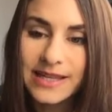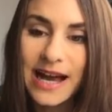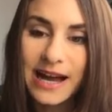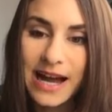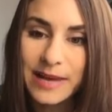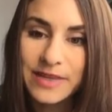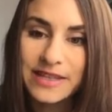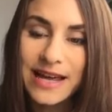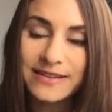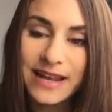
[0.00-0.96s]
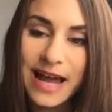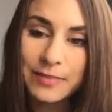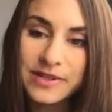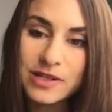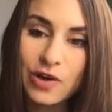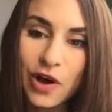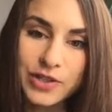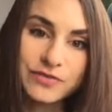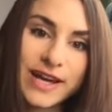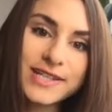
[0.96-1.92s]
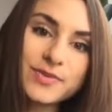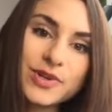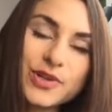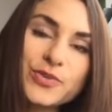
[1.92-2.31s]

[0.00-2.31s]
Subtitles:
Yeah, I mean, that happens a lot, right?